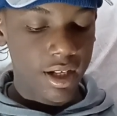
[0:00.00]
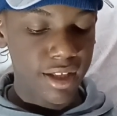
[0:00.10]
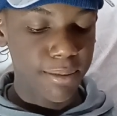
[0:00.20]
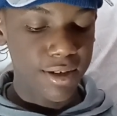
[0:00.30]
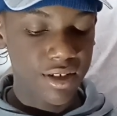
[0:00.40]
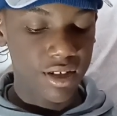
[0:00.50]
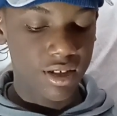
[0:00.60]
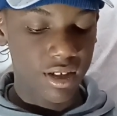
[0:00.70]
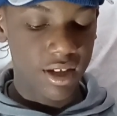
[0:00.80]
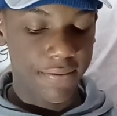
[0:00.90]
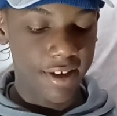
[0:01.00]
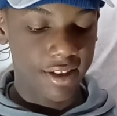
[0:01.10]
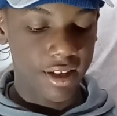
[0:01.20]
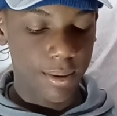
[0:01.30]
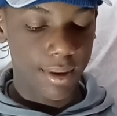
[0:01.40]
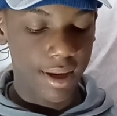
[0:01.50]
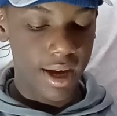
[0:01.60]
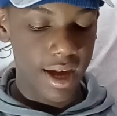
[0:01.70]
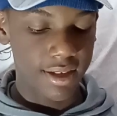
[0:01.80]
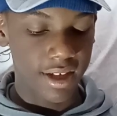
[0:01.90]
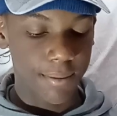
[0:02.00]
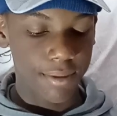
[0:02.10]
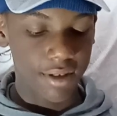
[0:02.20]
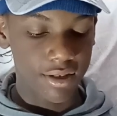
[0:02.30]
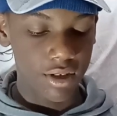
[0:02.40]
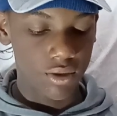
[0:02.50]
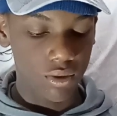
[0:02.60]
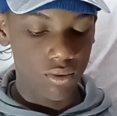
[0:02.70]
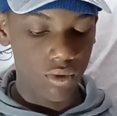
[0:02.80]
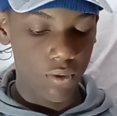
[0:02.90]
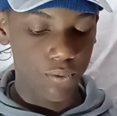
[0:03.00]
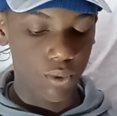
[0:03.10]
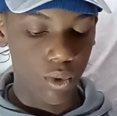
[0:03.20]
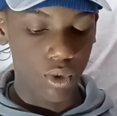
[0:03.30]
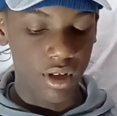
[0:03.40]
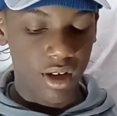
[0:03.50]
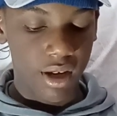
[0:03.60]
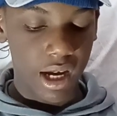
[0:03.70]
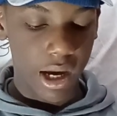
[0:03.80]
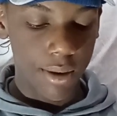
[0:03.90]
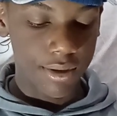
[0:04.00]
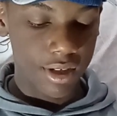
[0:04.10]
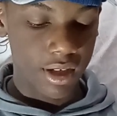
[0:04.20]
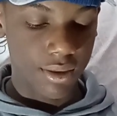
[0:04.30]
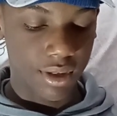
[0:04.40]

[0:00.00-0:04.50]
Climate change can affect our health, ability to grow food, housing,